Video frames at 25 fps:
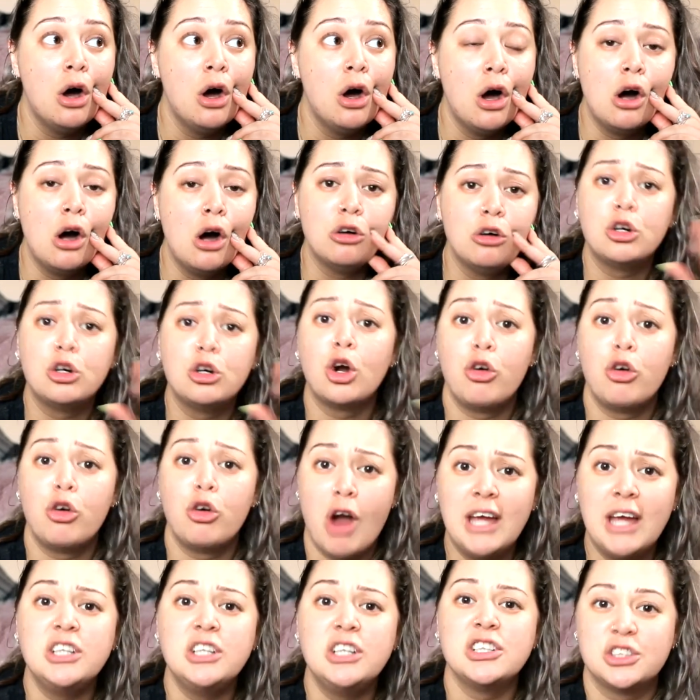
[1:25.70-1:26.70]

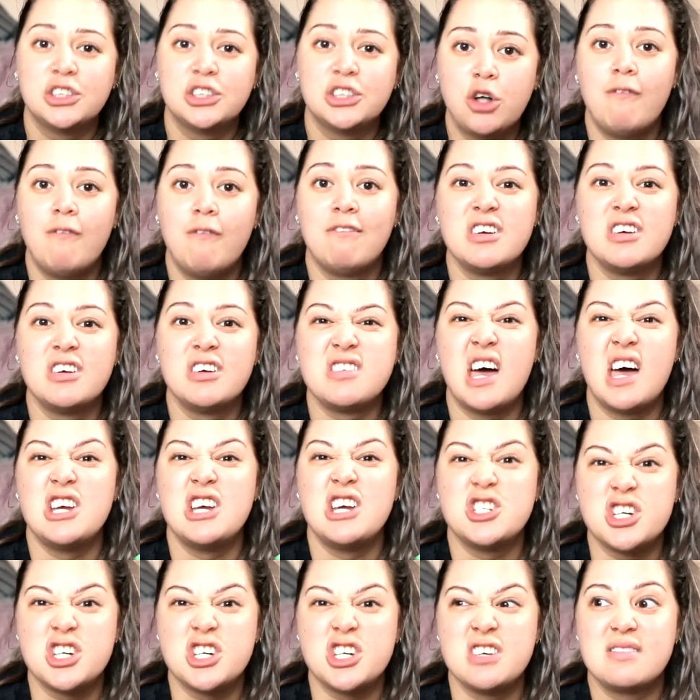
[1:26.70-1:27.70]
courageous
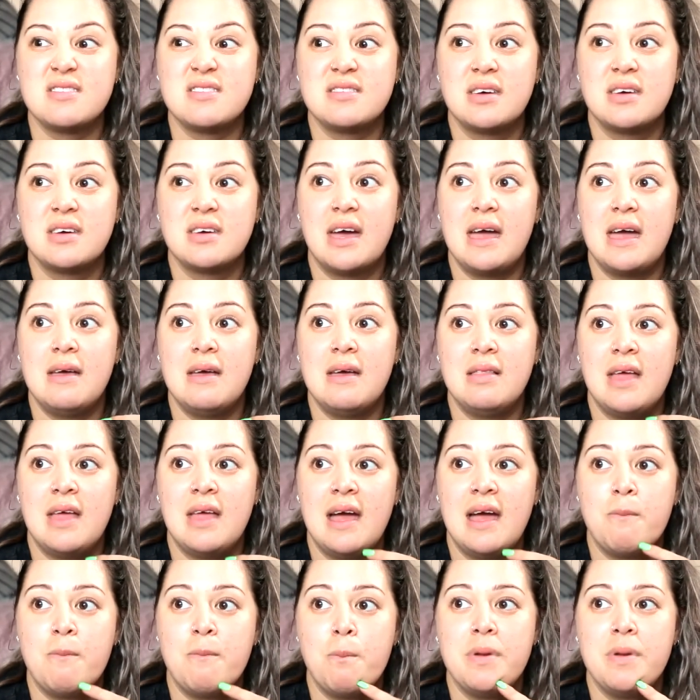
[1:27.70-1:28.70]
conversations
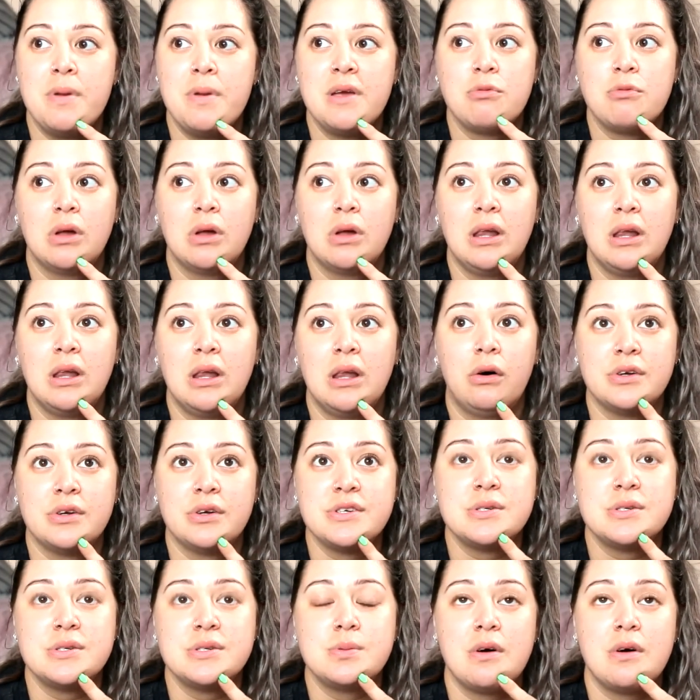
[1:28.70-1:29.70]
and be really
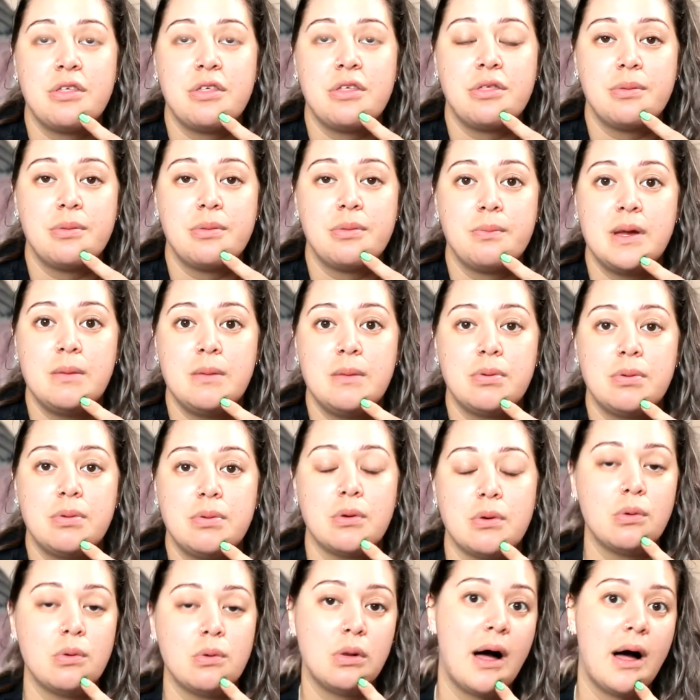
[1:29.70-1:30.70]
honest with
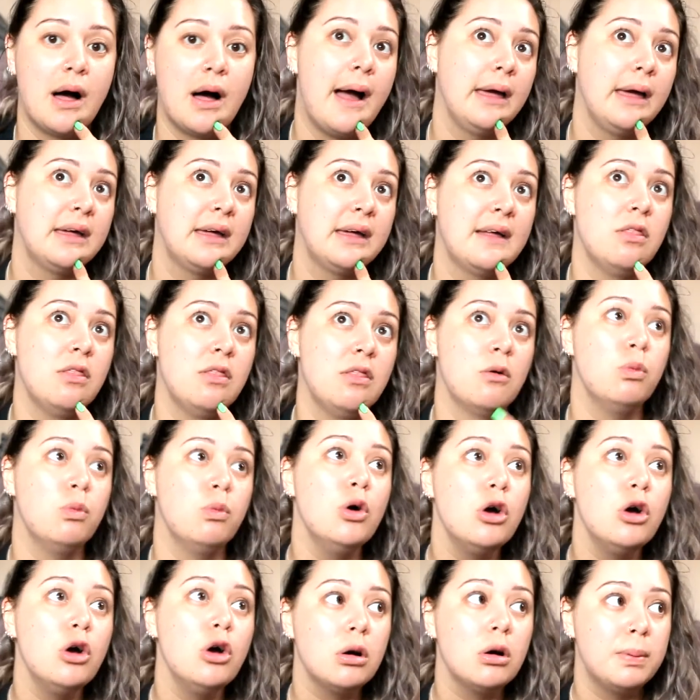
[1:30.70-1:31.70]
people, like in the
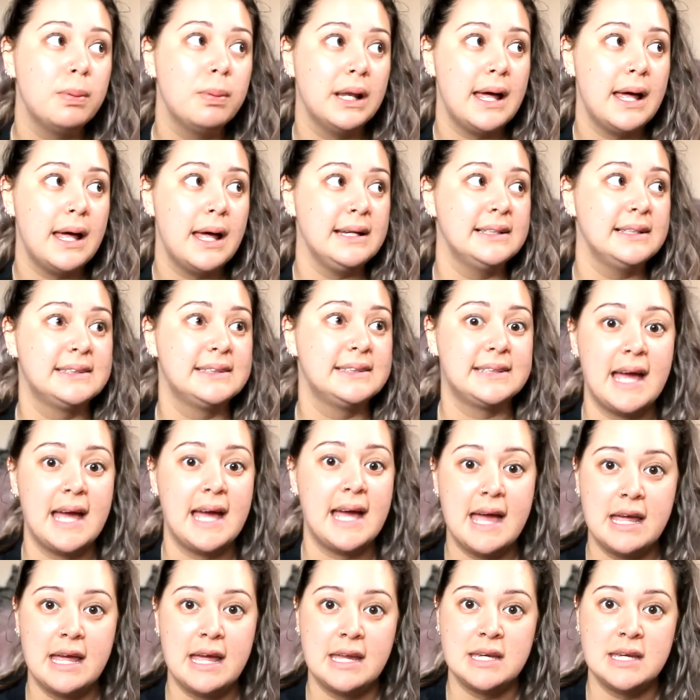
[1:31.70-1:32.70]
workplace
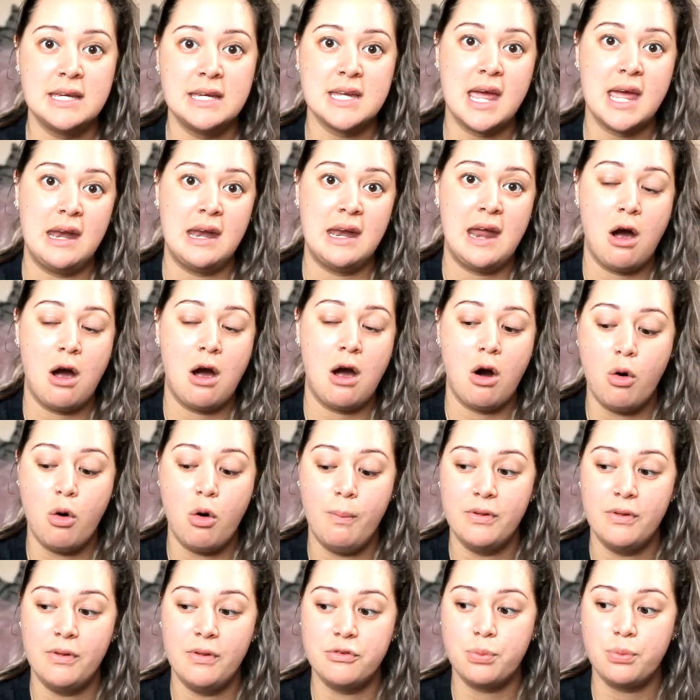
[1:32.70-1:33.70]
and at home
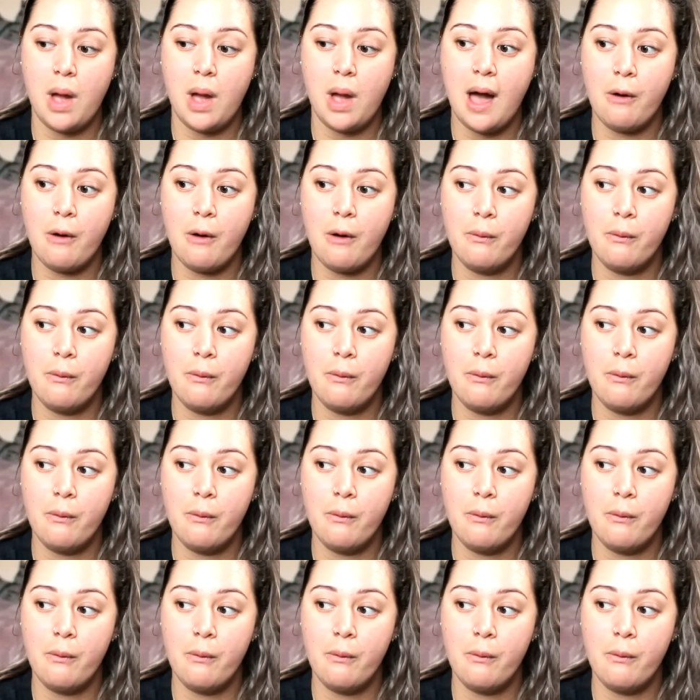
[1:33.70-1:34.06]
as well.